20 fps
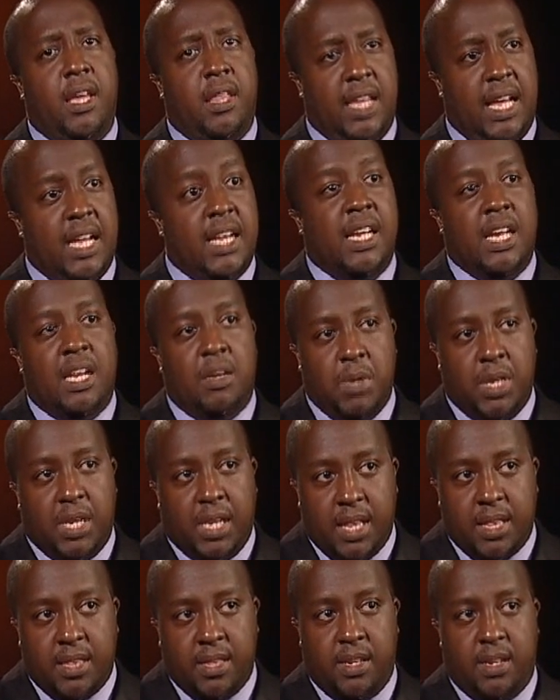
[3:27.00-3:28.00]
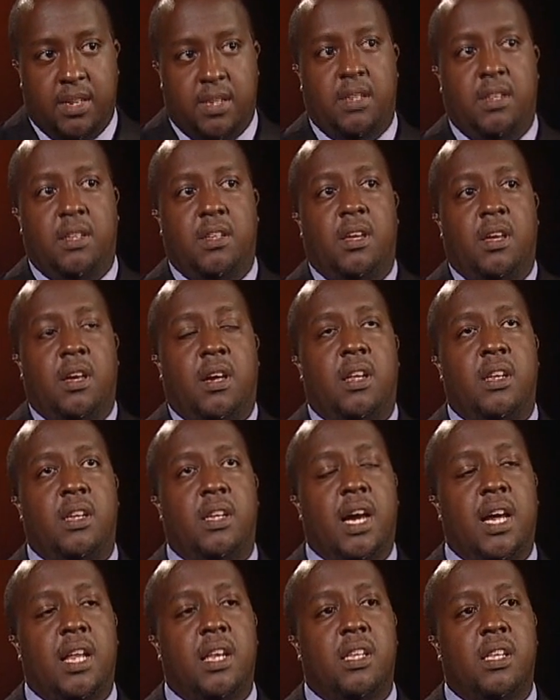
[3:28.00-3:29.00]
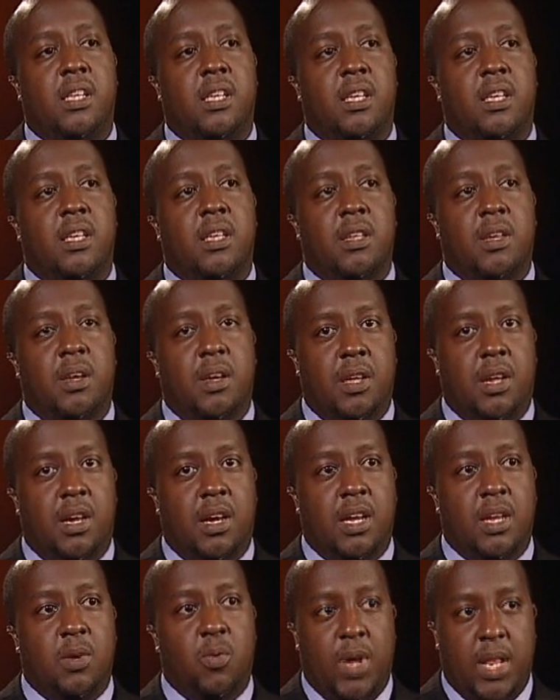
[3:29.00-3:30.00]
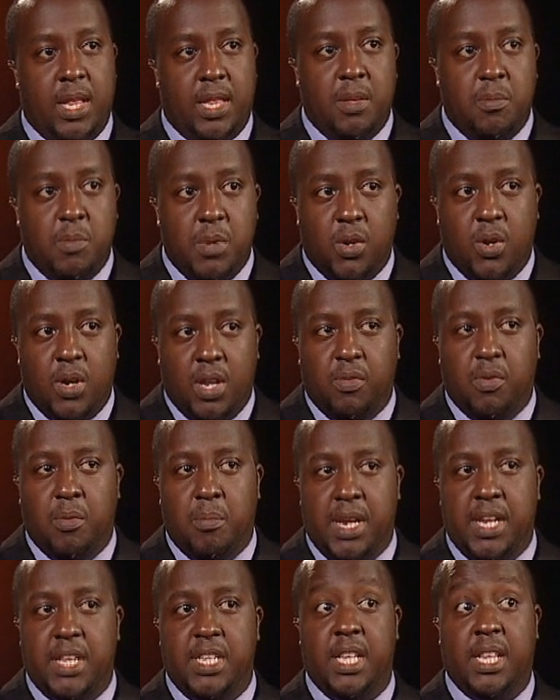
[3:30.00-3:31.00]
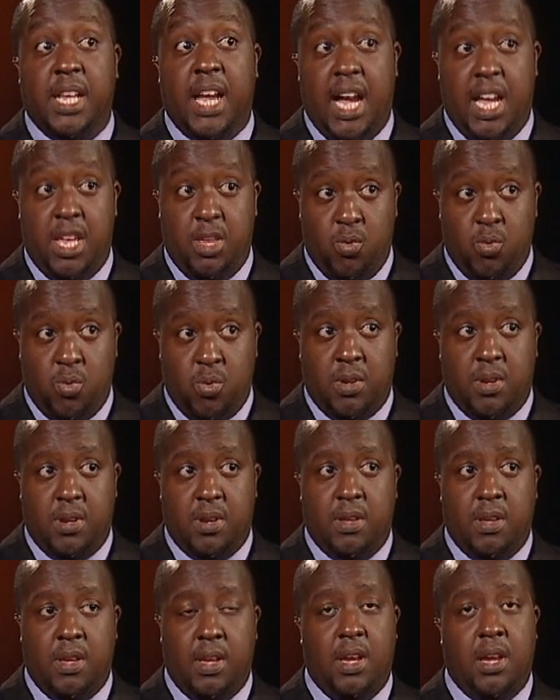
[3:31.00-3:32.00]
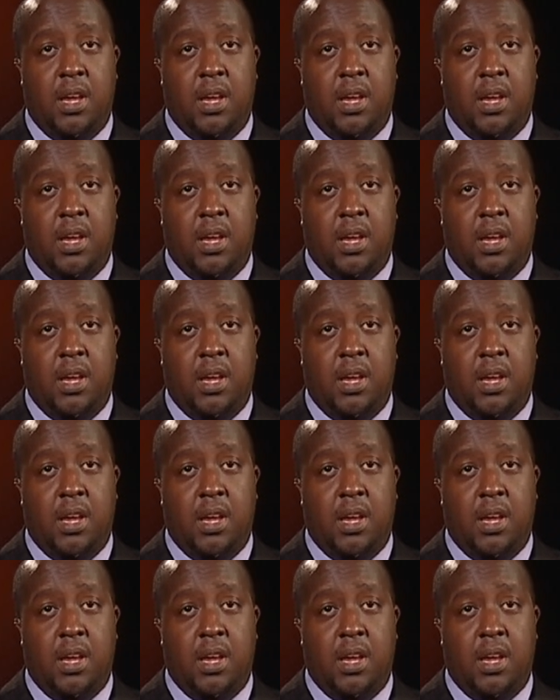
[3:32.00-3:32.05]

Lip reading: That can be tested, and once the middle level managers are used,